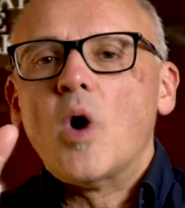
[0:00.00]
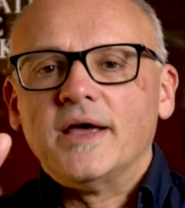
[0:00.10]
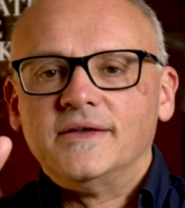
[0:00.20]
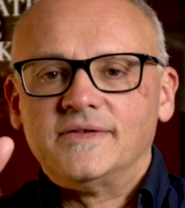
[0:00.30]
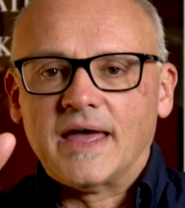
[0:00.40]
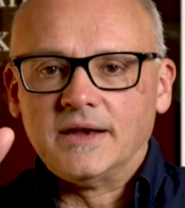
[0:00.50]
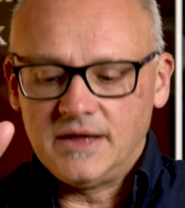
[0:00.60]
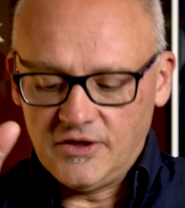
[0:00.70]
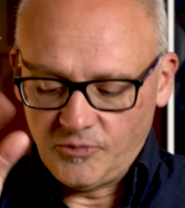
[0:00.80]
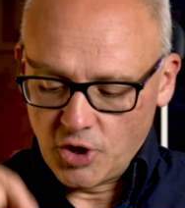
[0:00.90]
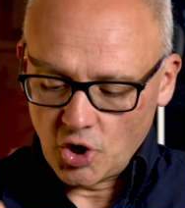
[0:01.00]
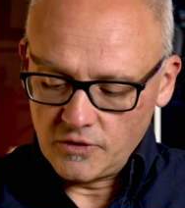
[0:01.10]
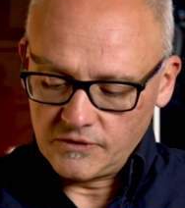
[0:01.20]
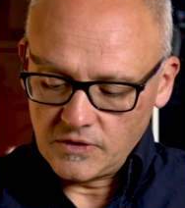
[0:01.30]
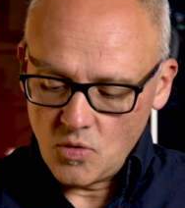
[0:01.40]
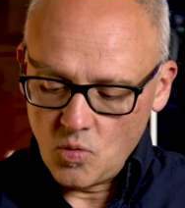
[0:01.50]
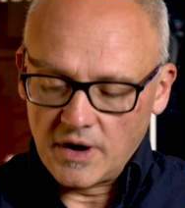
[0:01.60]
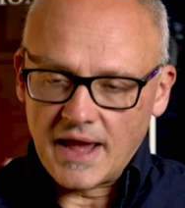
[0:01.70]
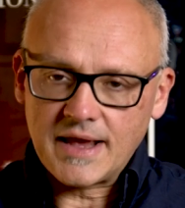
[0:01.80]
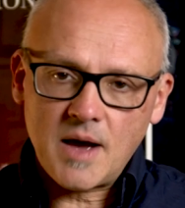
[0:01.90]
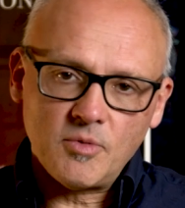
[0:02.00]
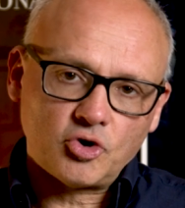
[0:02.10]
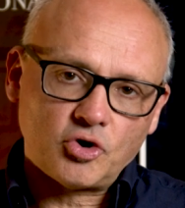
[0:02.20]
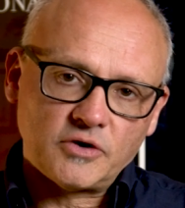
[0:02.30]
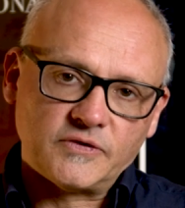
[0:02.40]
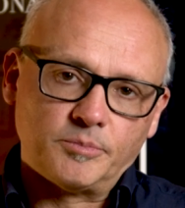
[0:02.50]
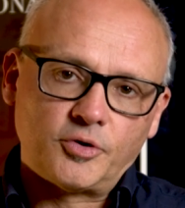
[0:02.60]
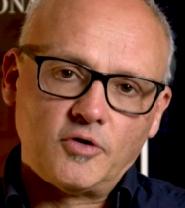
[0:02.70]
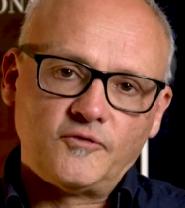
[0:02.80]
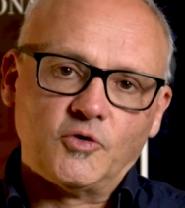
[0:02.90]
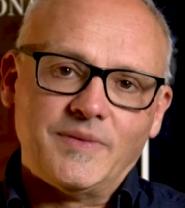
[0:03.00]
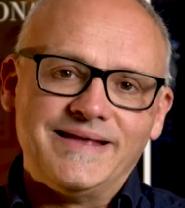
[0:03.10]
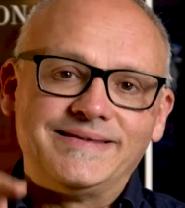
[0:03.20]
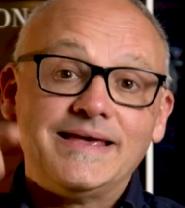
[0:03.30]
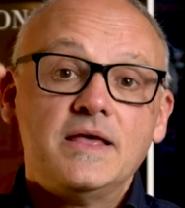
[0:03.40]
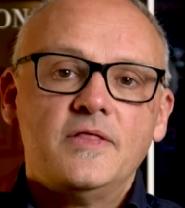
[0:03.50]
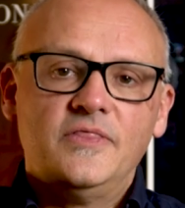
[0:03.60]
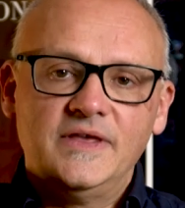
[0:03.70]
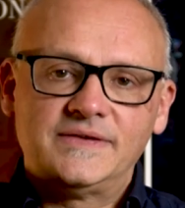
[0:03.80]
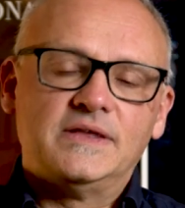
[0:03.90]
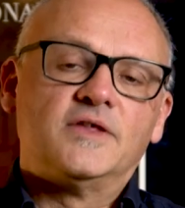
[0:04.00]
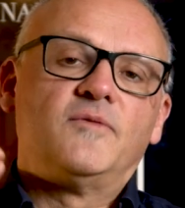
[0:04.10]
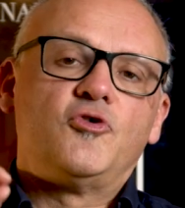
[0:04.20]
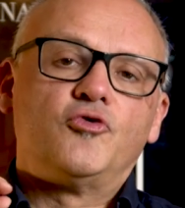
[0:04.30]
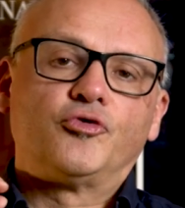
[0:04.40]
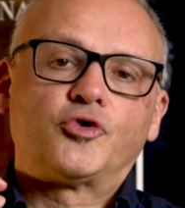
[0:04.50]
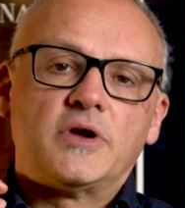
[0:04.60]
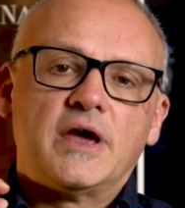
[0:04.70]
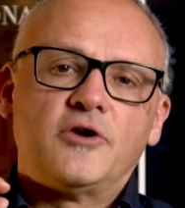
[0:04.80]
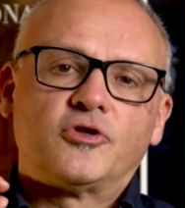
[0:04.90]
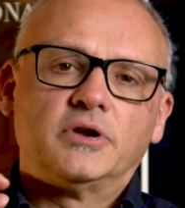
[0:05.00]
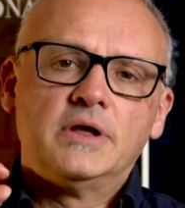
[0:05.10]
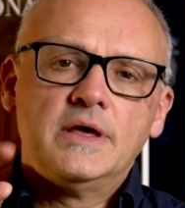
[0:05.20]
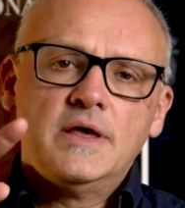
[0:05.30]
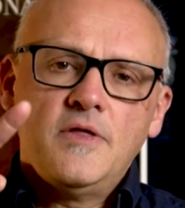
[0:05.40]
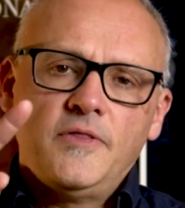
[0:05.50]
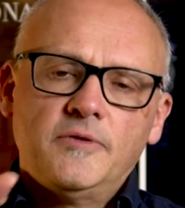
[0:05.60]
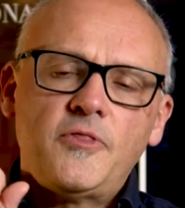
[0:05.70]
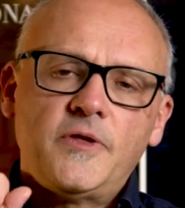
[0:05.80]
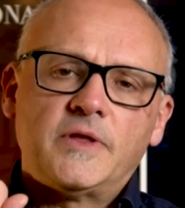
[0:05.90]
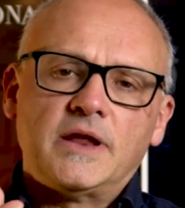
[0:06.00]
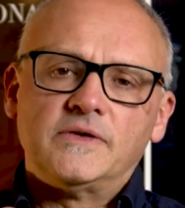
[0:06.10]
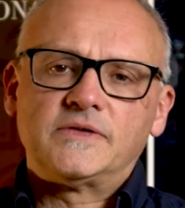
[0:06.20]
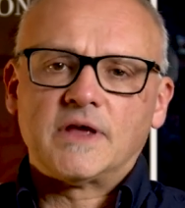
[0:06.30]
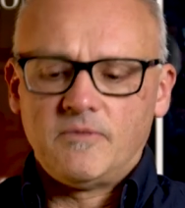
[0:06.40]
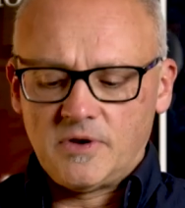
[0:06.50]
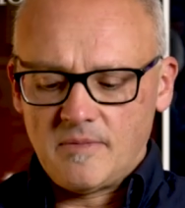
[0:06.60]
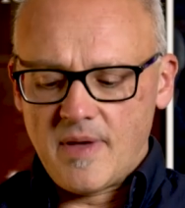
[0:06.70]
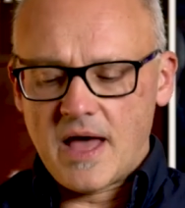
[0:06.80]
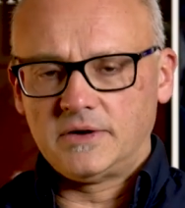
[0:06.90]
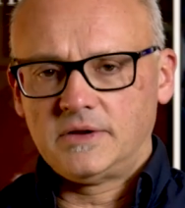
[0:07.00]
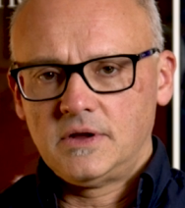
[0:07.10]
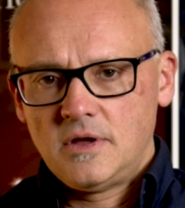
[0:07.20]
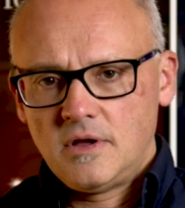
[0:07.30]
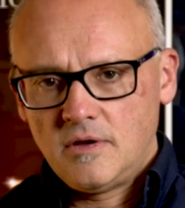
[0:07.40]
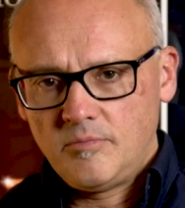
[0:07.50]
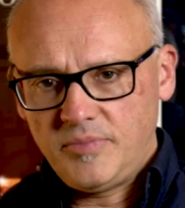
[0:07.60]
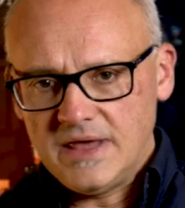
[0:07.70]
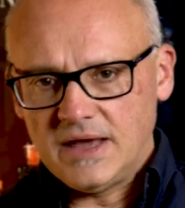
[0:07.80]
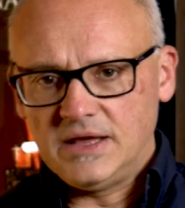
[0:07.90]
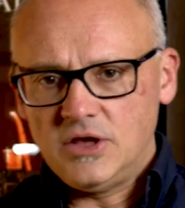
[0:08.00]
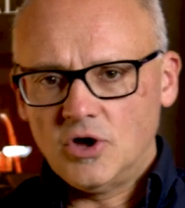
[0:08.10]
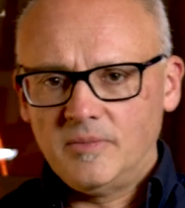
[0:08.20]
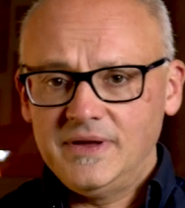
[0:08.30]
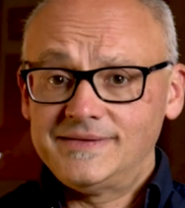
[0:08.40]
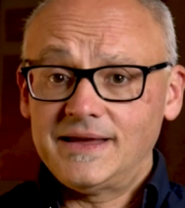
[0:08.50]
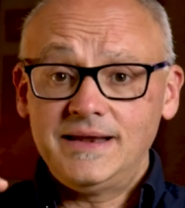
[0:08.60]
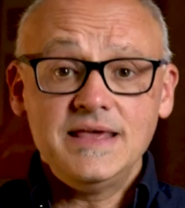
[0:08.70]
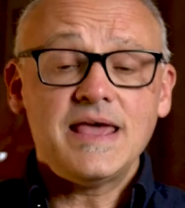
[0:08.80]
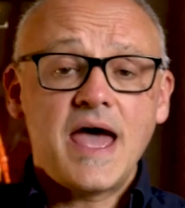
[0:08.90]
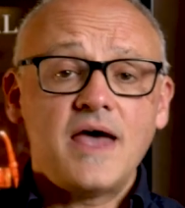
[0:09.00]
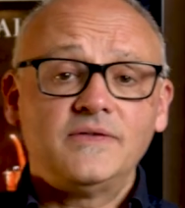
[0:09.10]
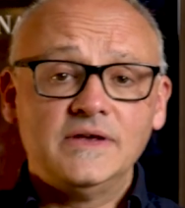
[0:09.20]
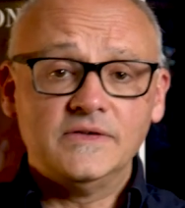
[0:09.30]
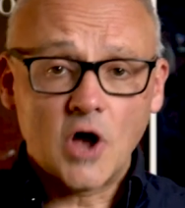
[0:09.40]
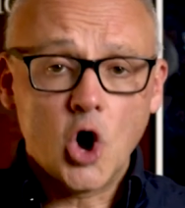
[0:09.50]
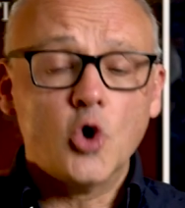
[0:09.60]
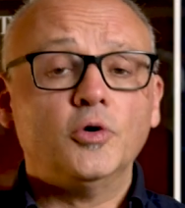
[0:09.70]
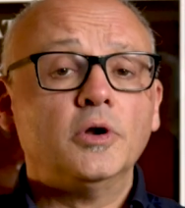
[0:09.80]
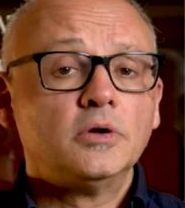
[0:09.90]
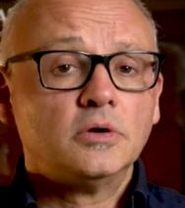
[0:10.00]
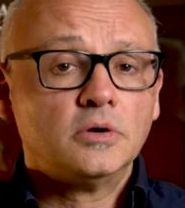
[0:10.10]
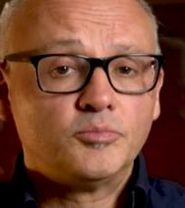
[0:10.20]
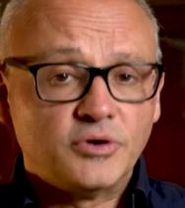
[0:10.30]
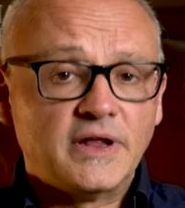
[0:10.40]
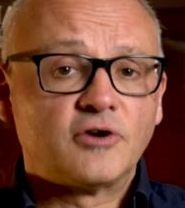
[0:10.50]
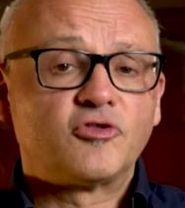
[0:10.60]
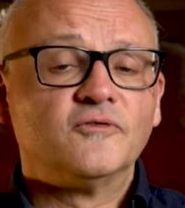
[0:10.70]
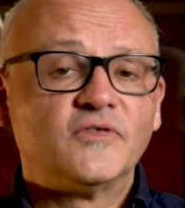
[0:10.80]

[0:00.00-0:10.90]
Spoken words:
Why is that? It's because when I come across a perfume, it's this individual's creation. The other thing that I discovered about Pierre Guillaume is that he has his own production